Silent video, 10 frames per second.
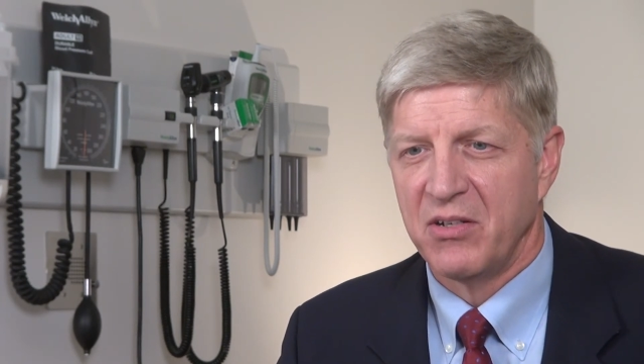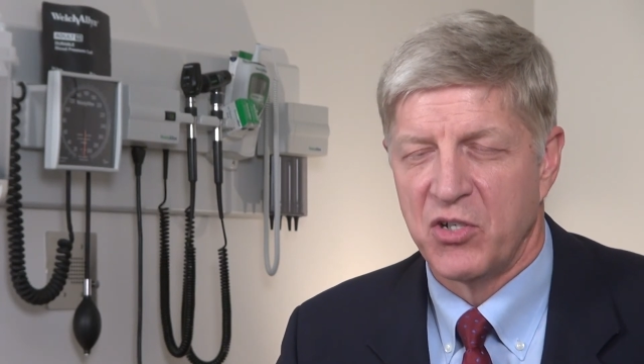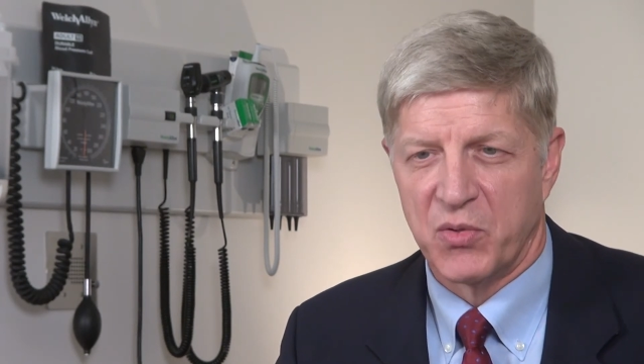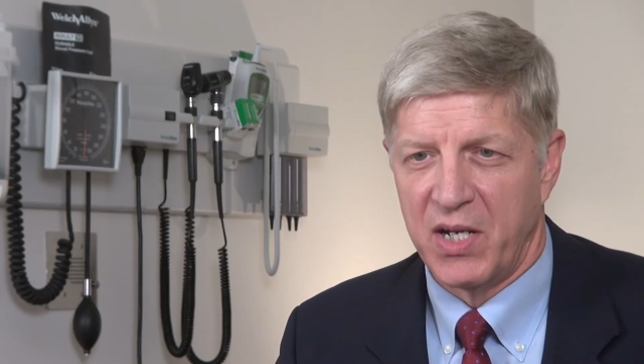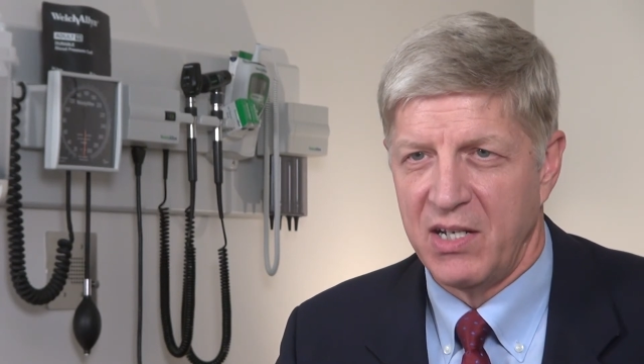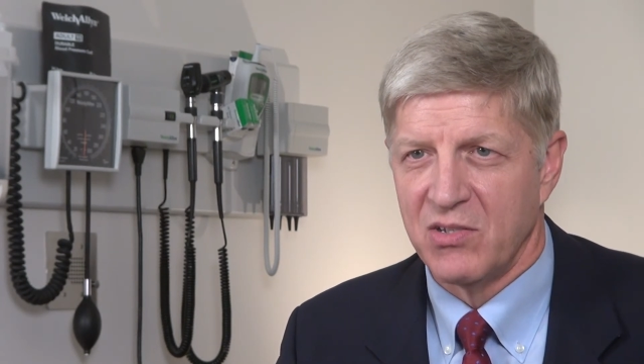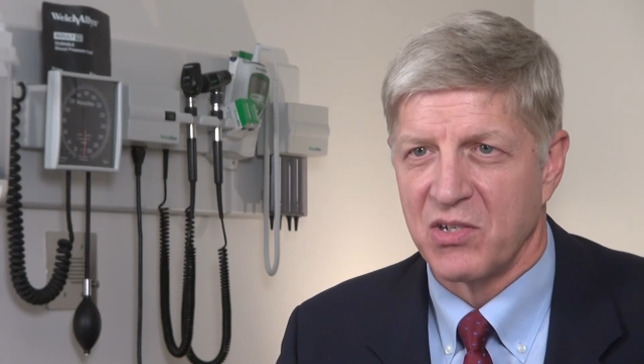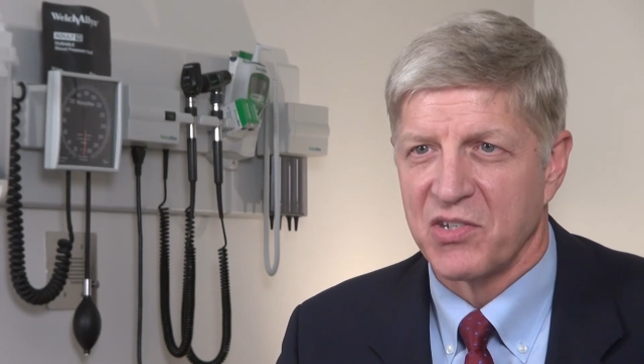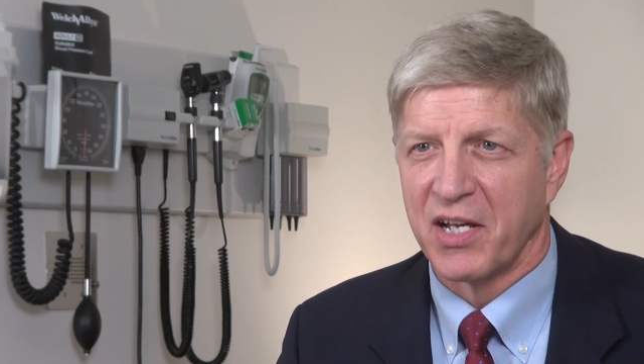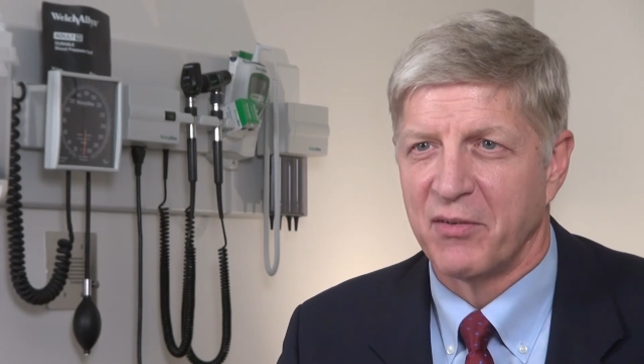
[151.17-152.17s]
trains,
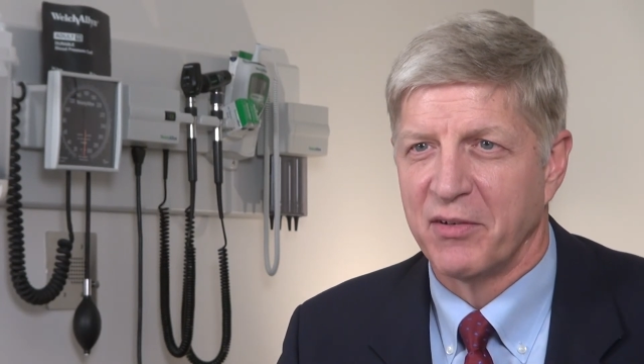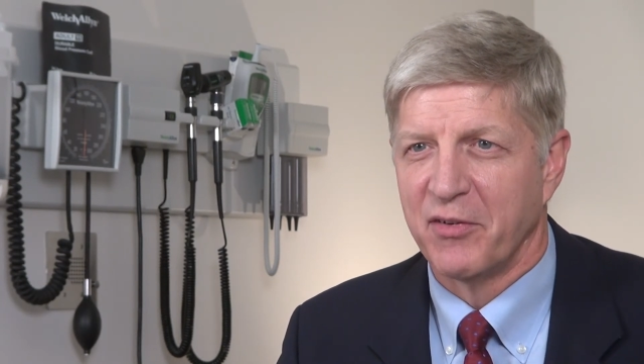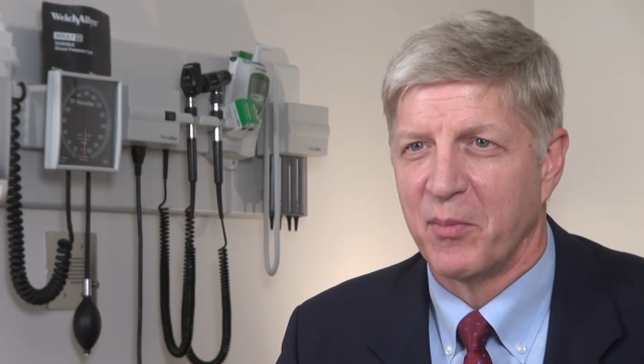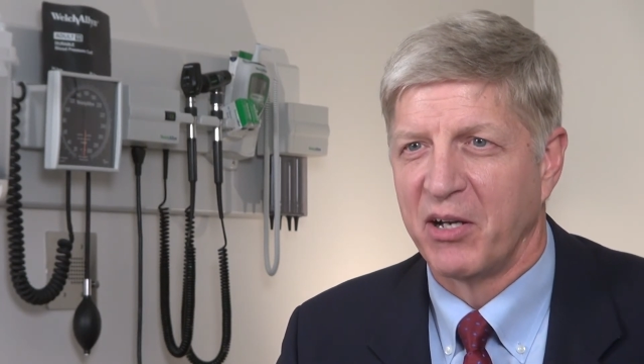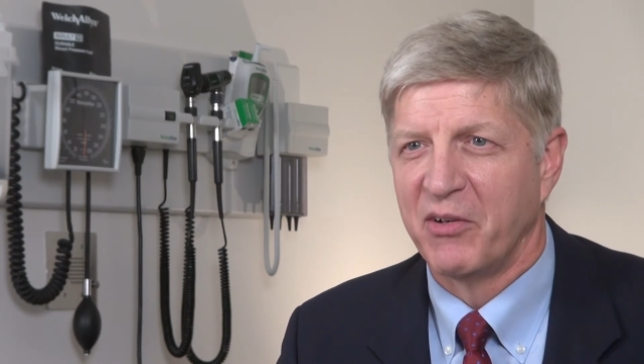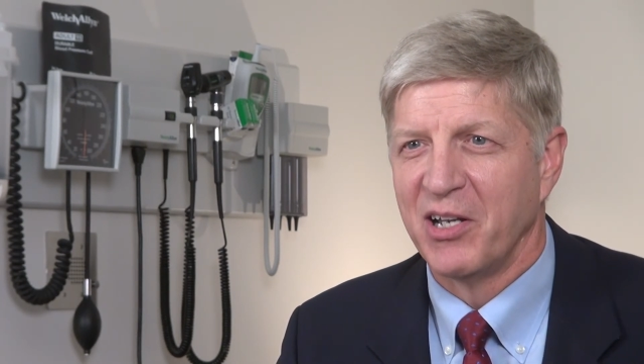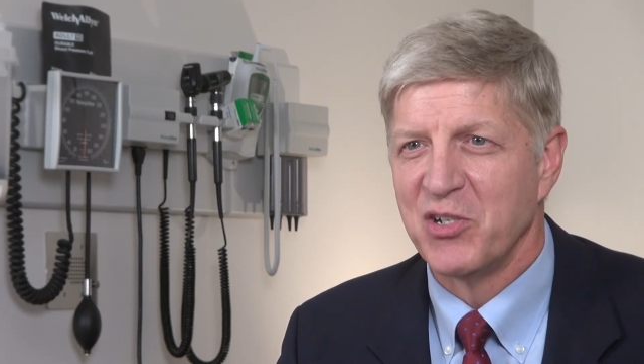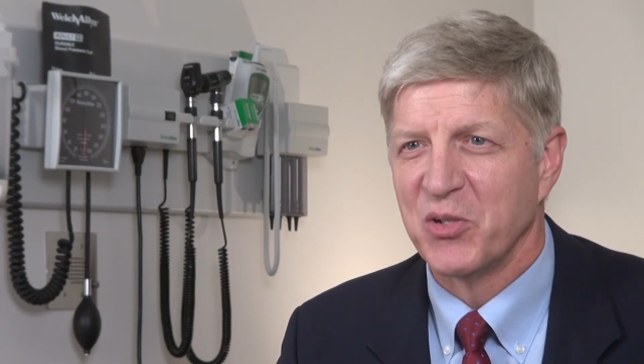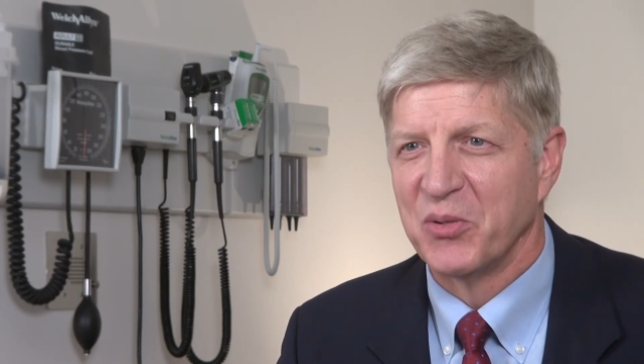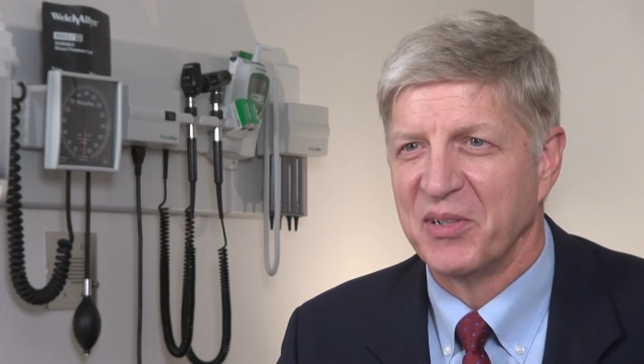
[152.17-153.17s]
etc. for my
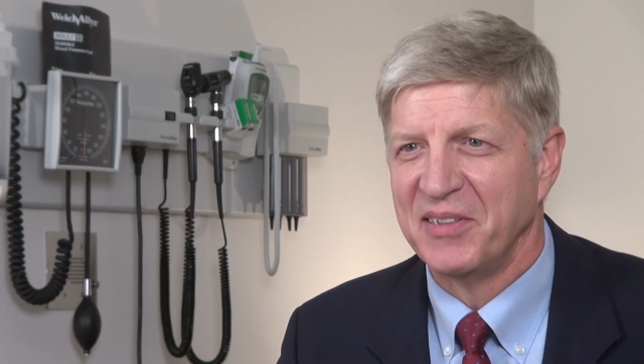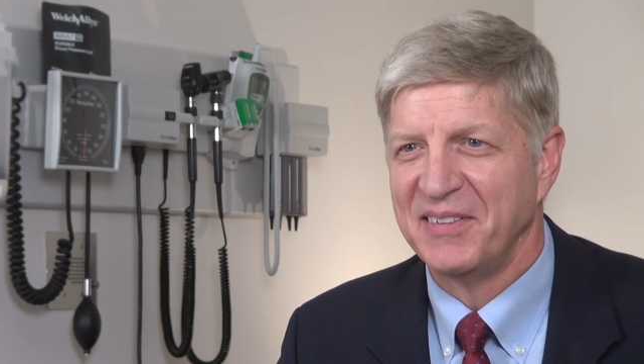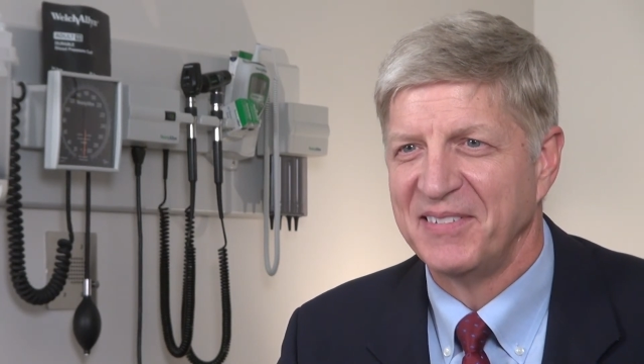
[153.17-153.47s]
grandchildren.